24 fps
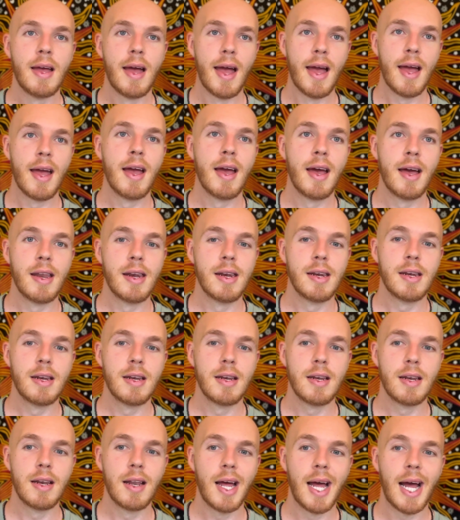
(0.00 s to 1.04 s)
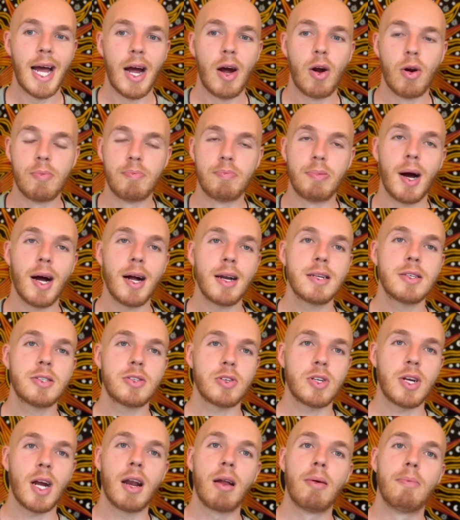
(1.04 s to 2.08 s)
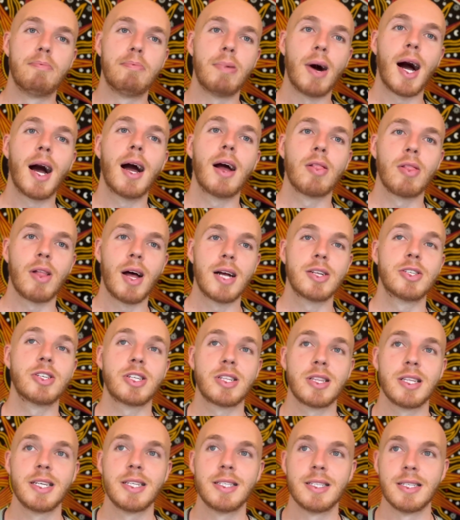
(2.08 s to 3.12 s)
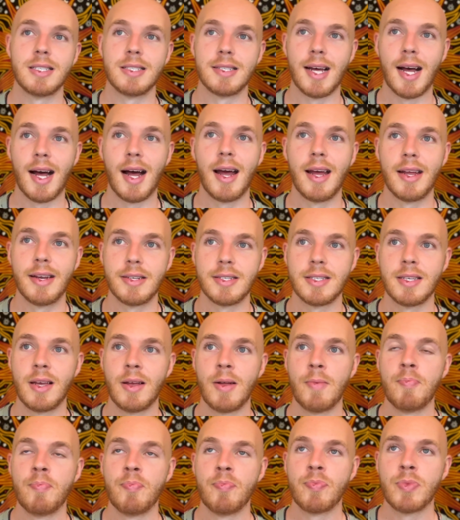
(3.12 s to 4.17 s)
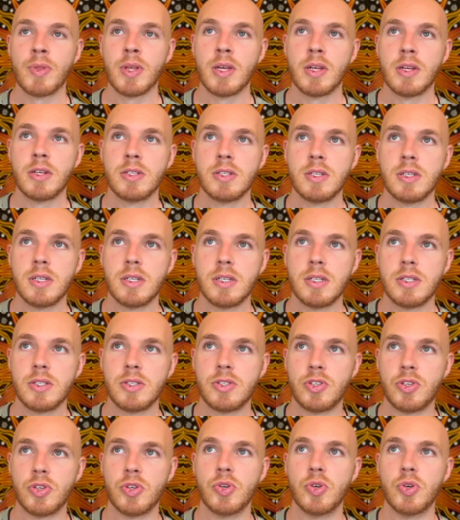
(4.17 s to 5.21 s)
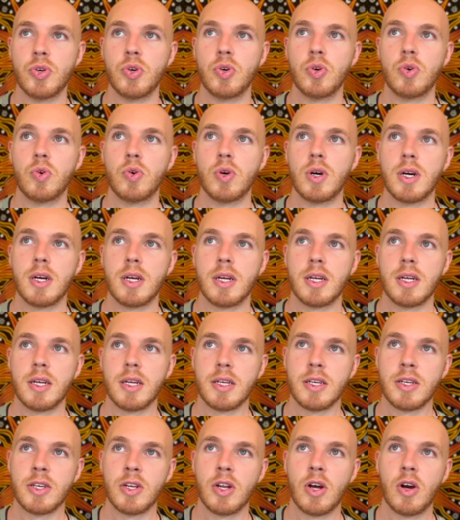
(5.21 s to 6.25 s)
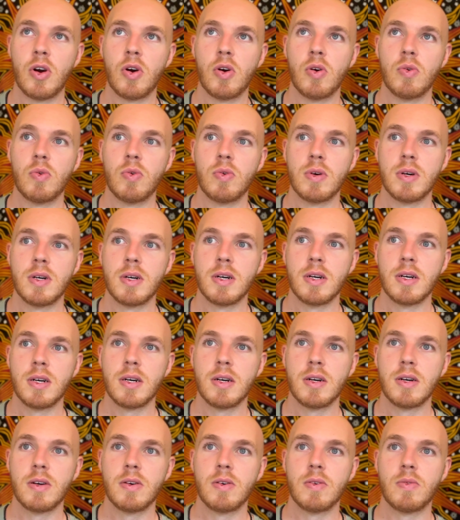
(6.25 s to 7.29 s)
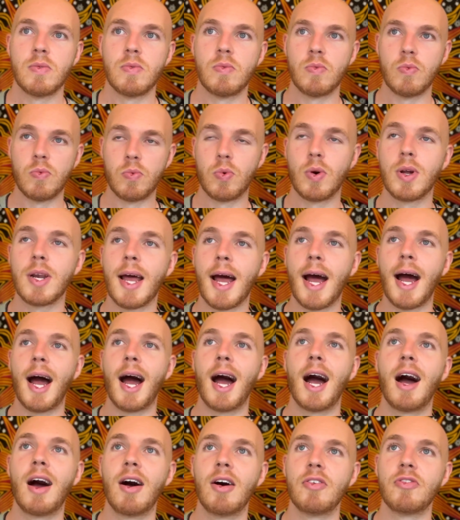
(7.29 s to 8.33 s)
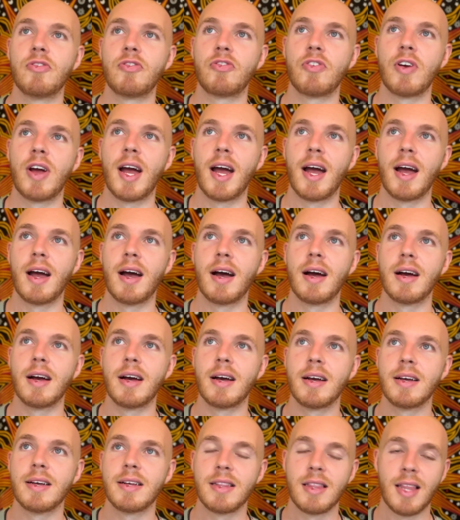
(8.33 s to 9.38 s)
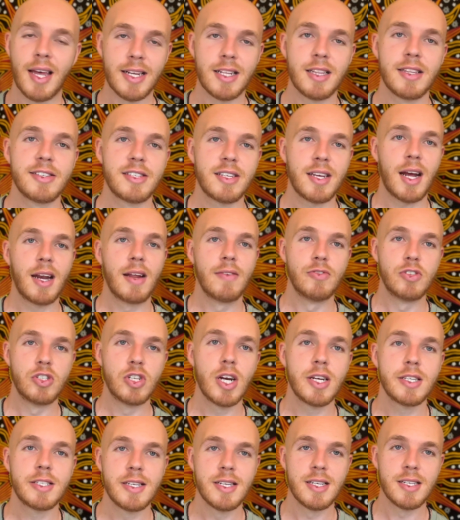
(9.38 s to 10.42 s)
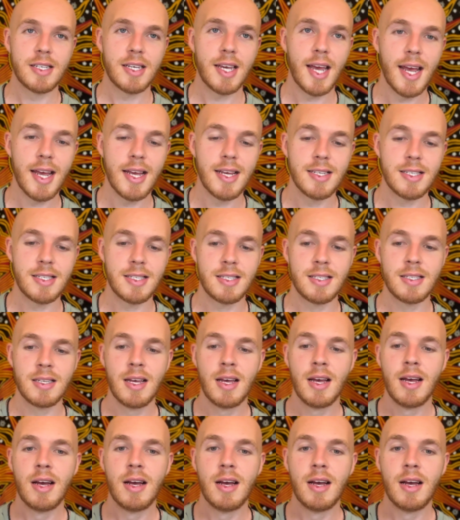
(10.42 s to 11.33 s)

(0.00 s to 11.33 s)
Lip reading: and our bodies are kind of biologically designed to, you know, want to have like this kind of just in case